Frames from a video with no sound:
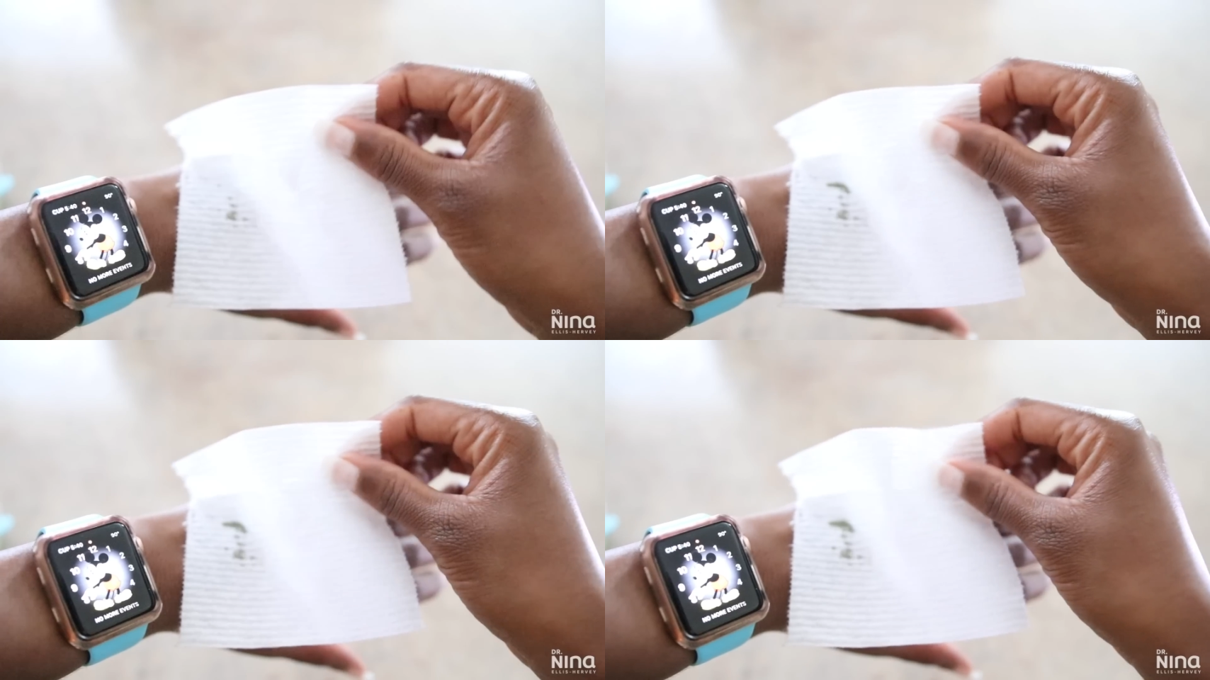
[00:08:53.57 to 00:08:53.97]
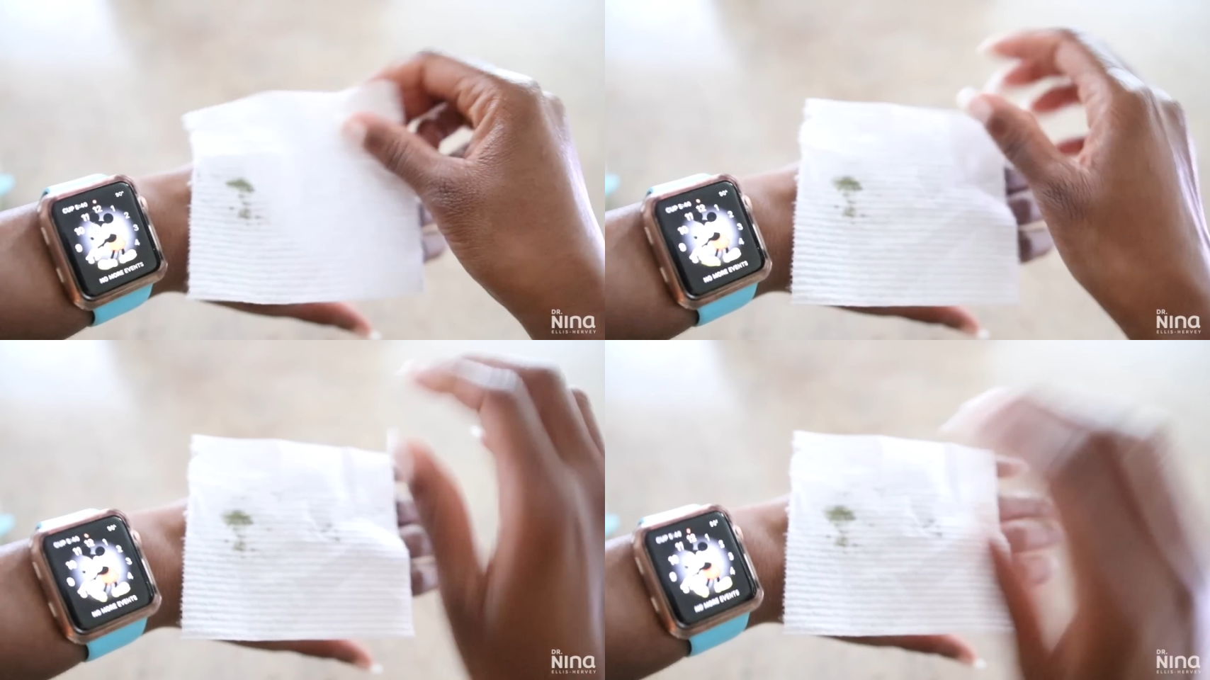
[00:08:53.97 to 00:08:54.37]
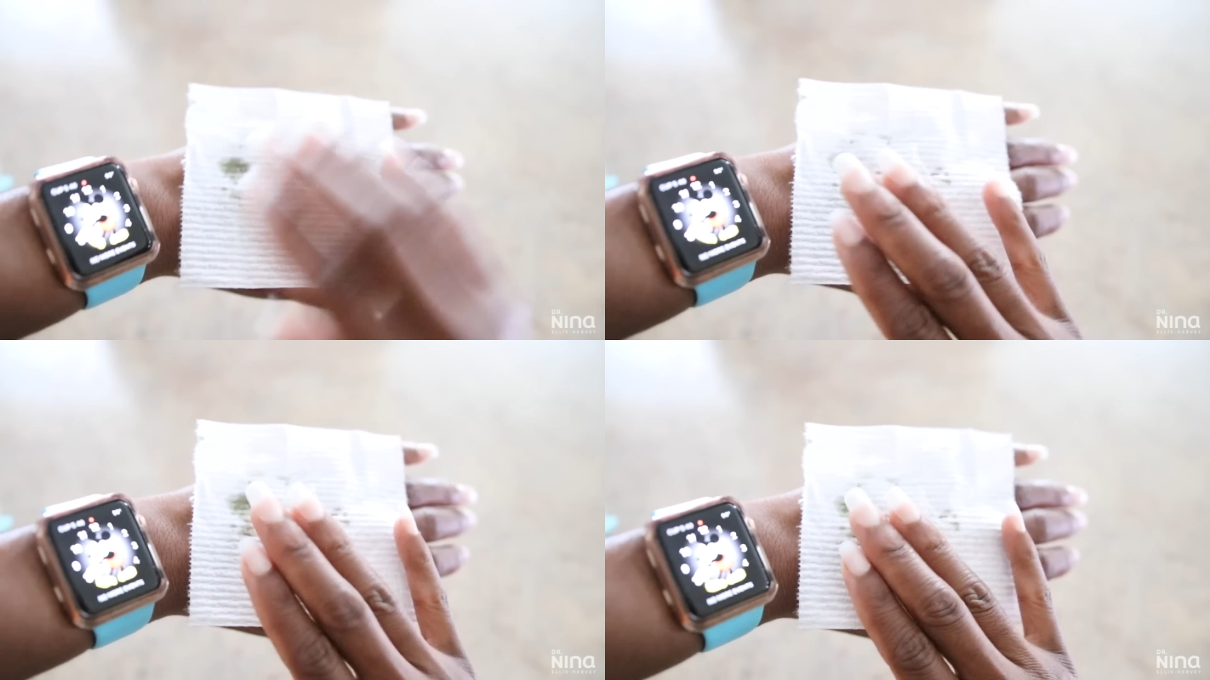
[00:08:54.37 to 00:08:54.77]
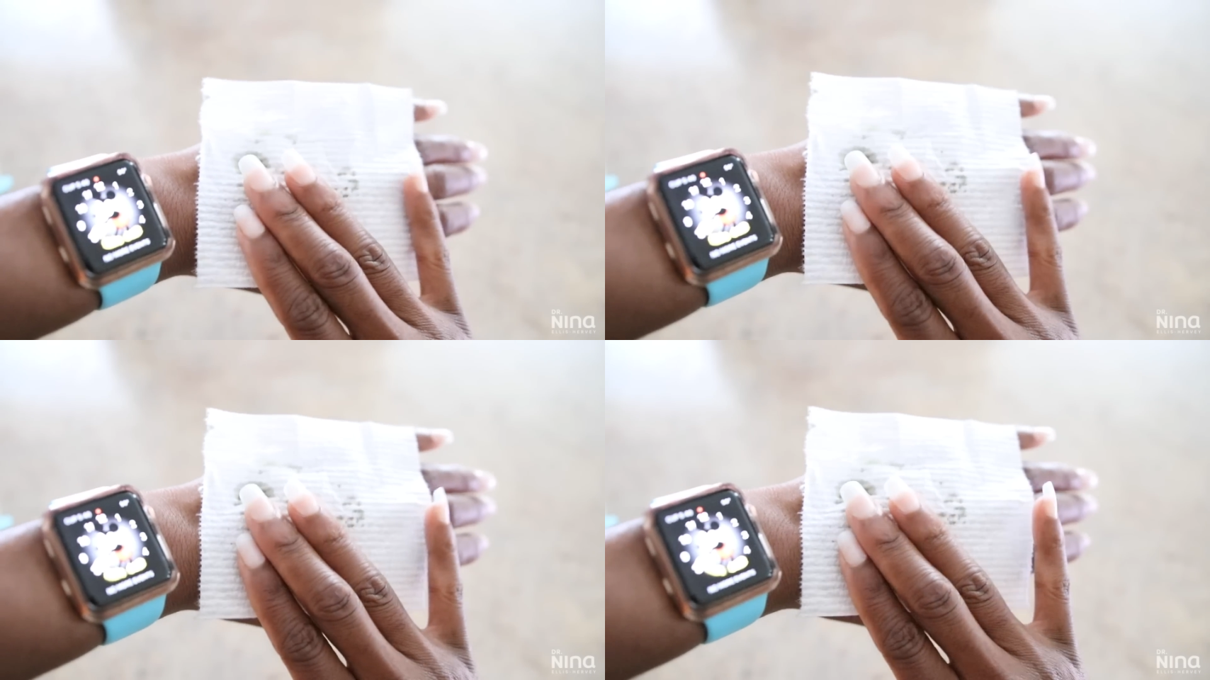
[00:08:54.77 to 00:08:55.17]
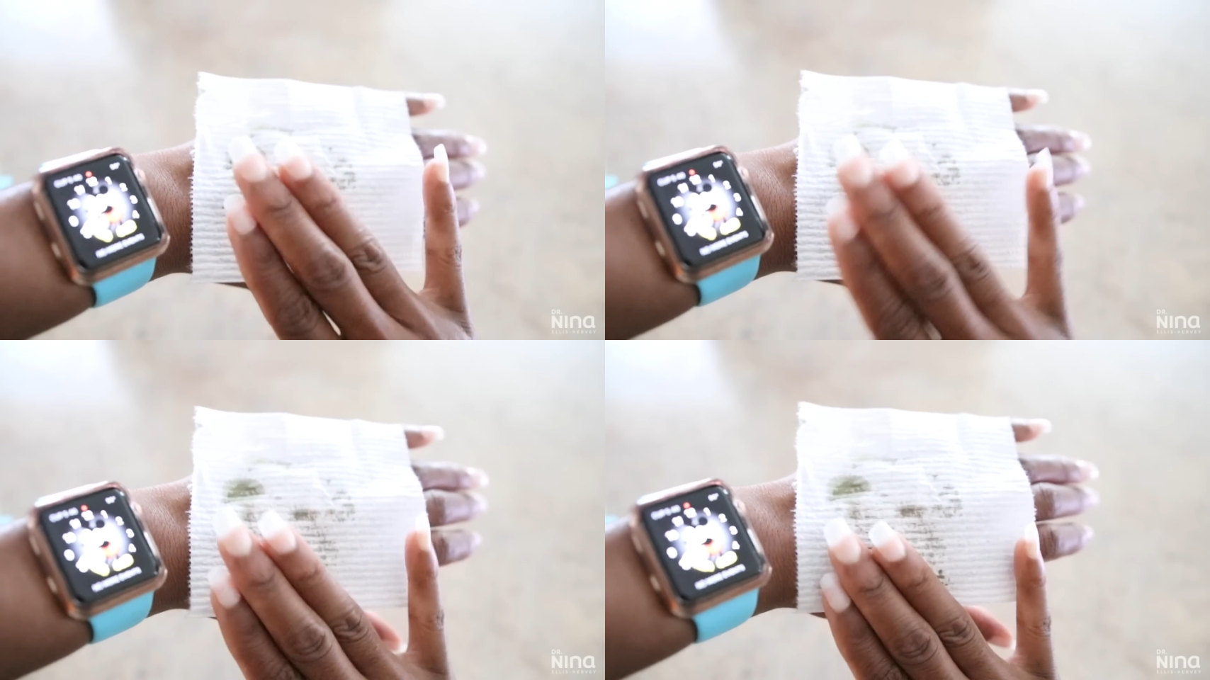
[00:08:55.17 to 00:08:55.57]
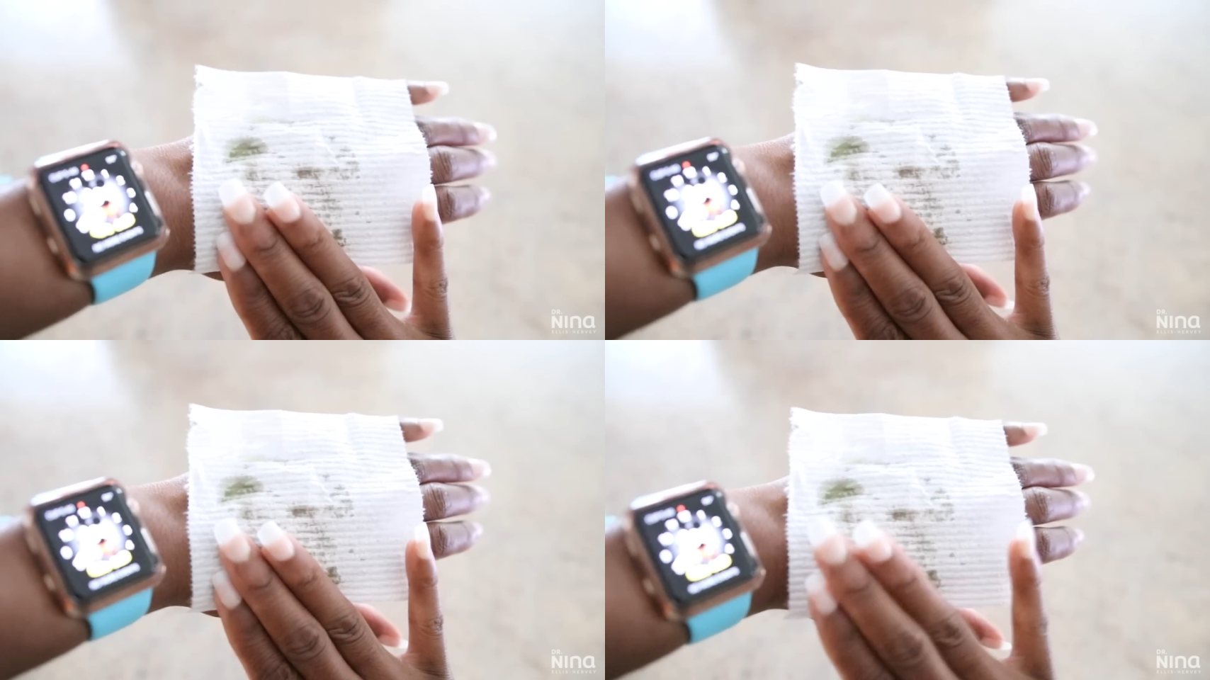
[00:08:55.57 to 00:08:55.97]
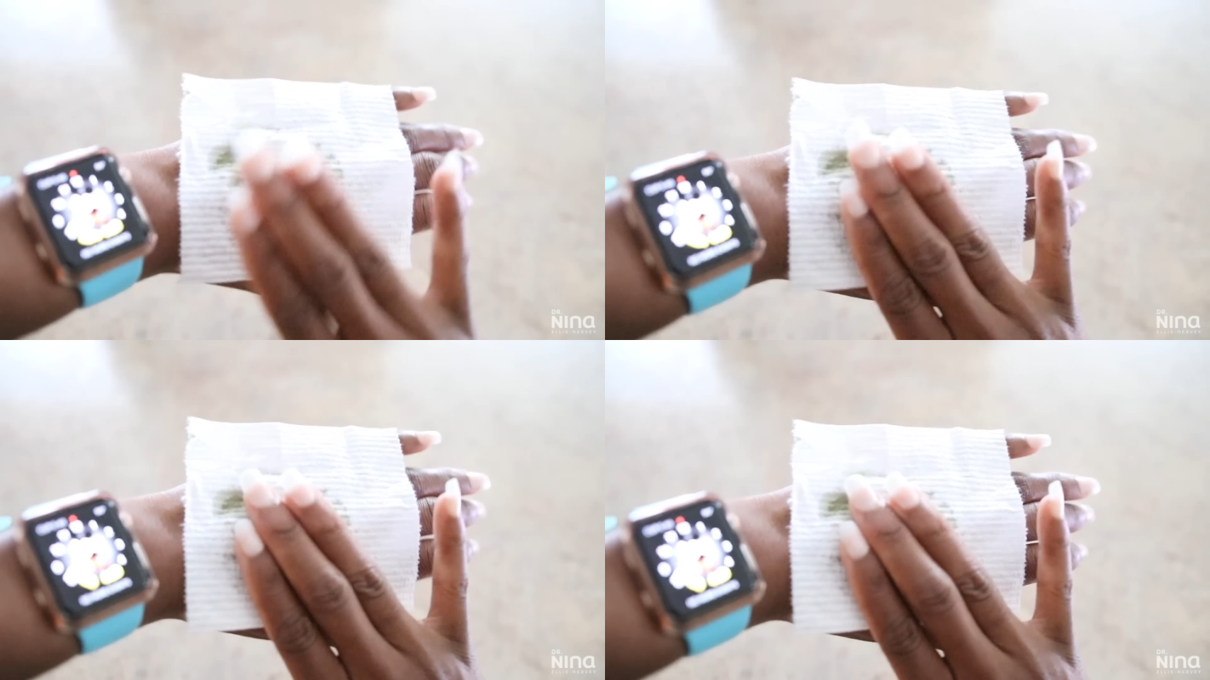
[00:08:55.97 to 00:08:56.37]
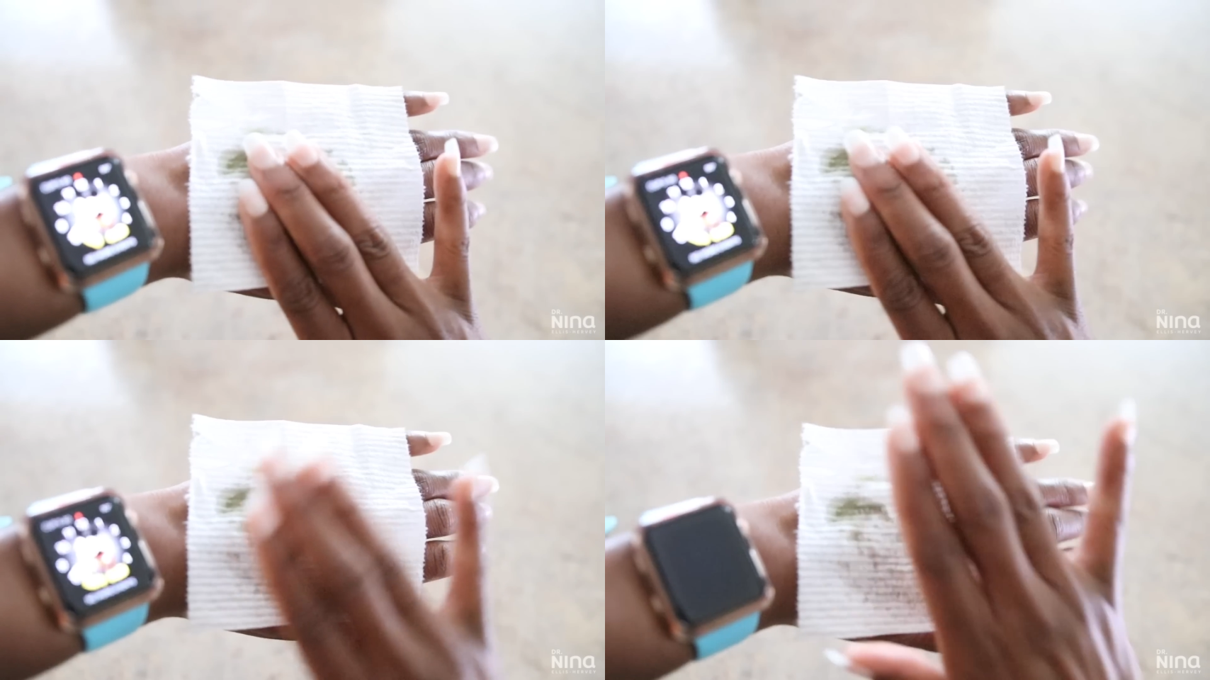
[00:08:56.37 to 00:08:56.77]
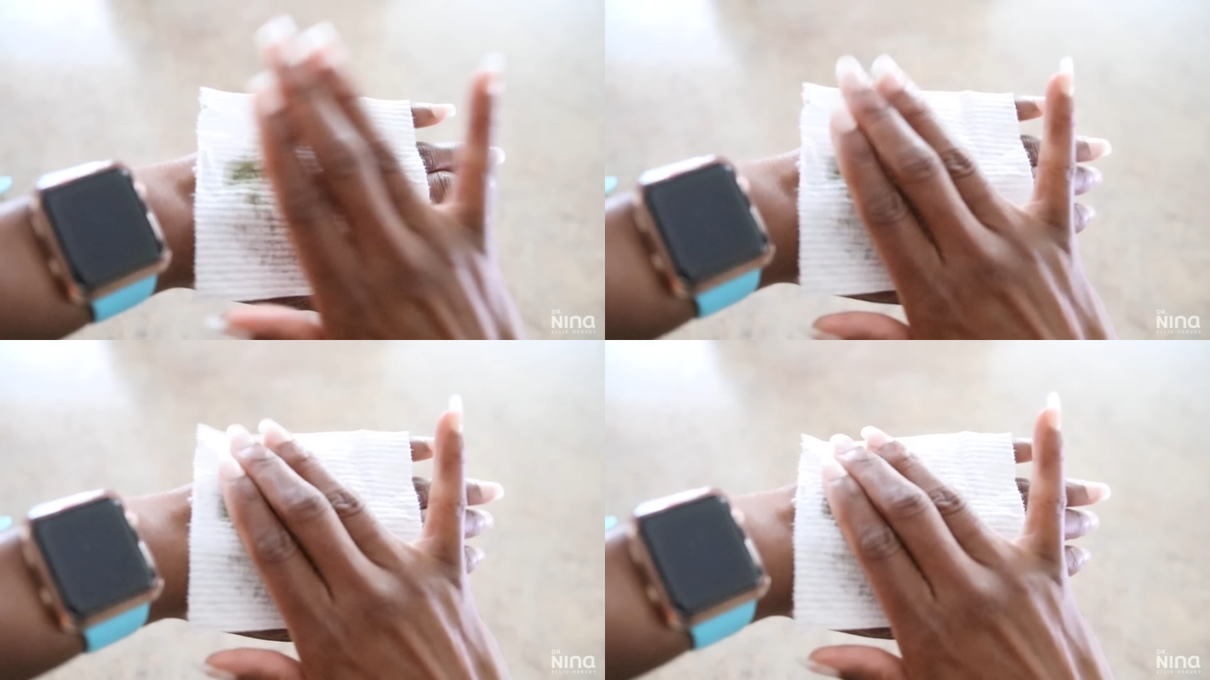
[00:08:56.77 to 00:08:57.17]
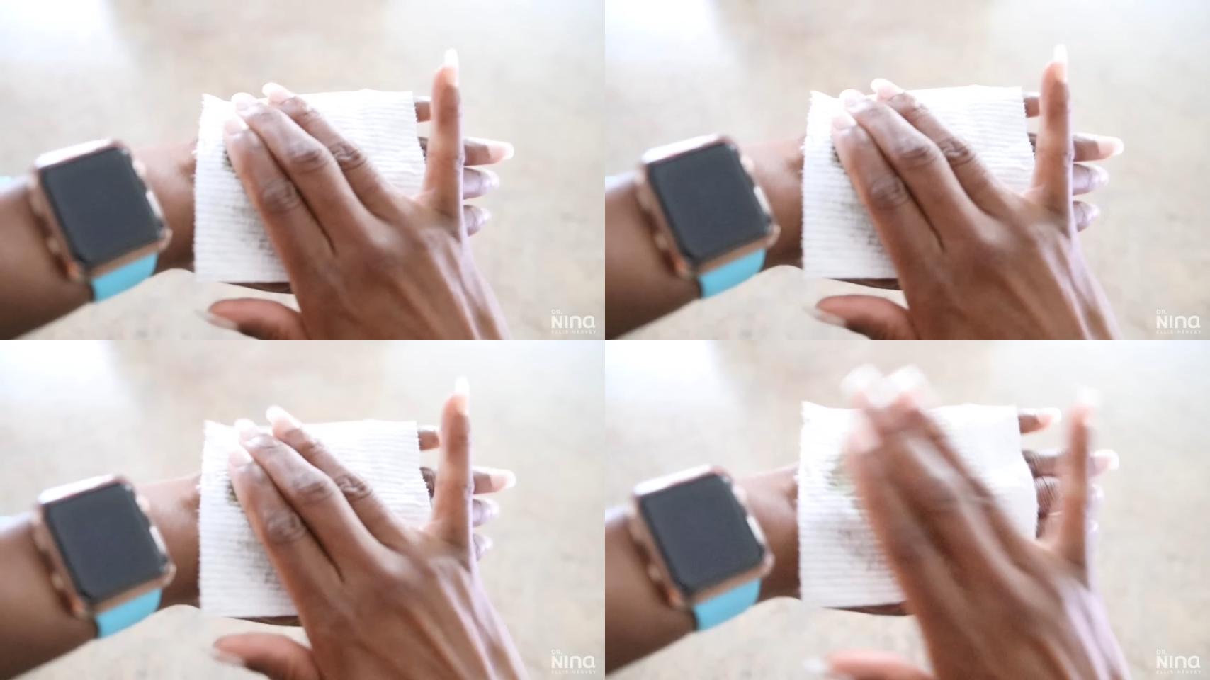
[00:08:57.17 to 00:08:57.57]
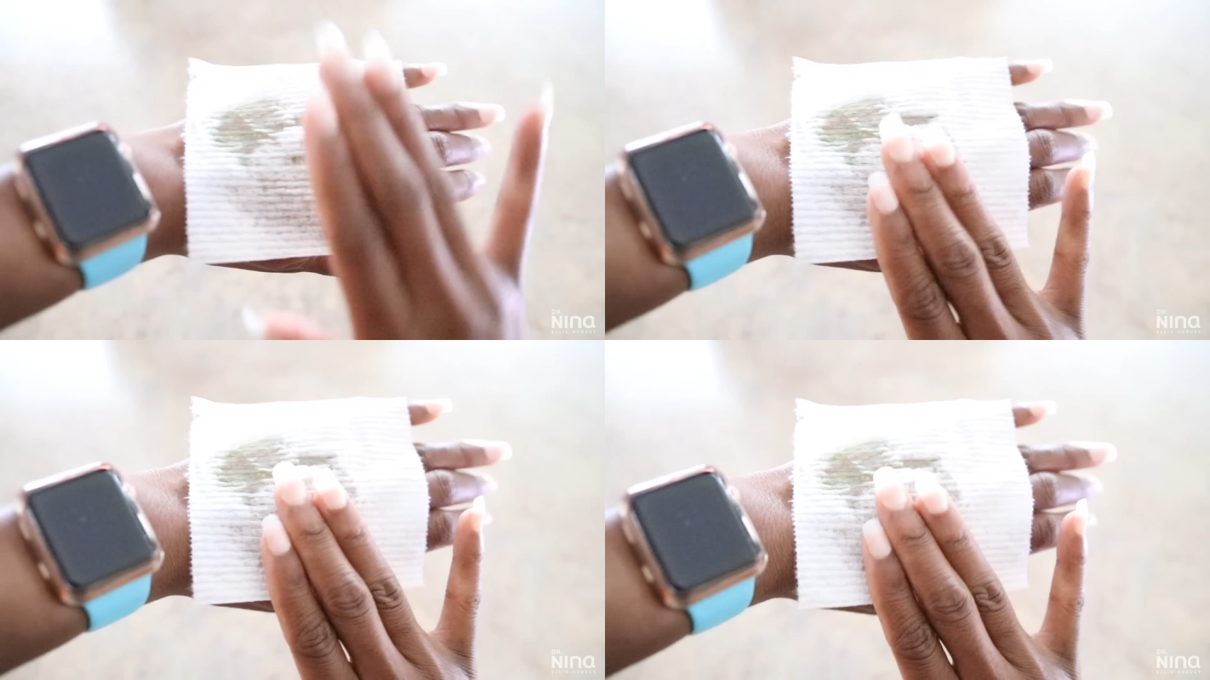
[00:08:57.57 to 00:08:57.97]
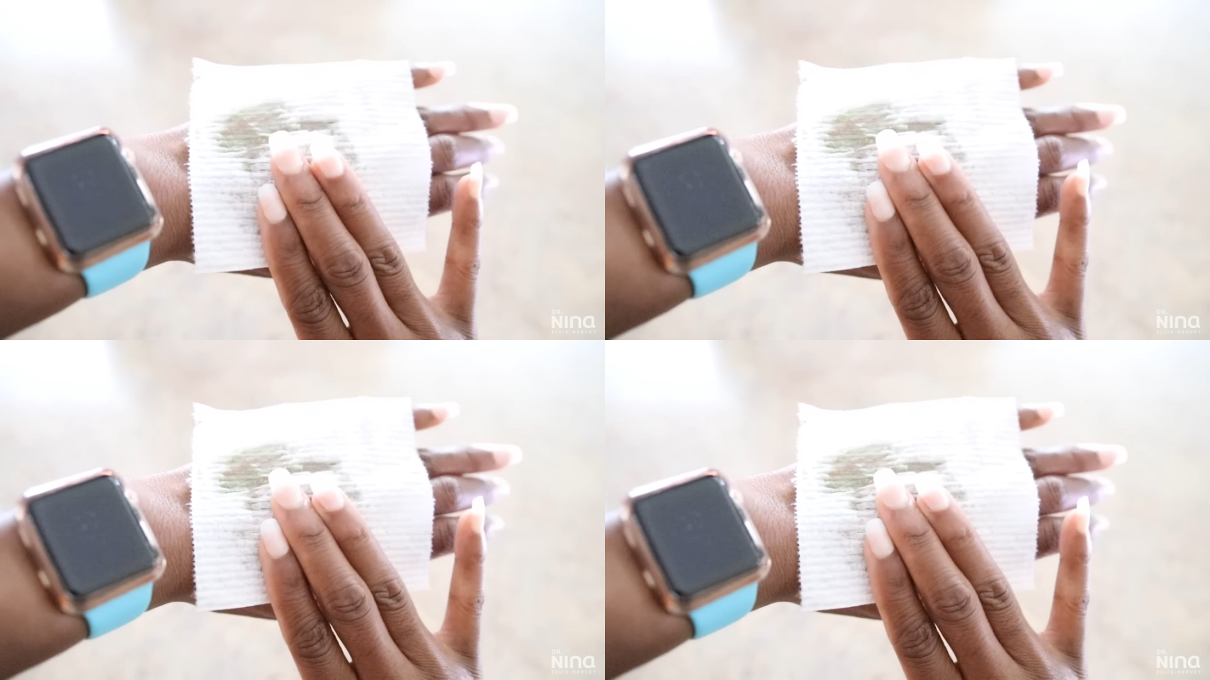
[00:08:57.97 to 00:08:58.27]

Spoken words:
Nobody's mouth can be seen.